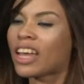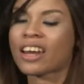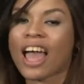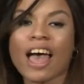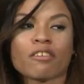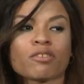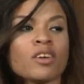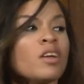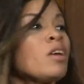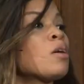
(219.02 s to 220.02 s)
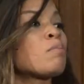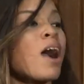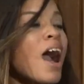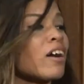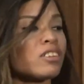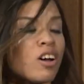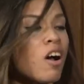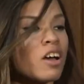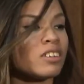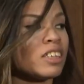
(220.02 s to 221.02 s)
that have piled
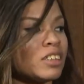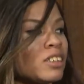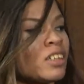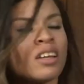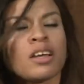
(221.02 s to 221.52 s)
on these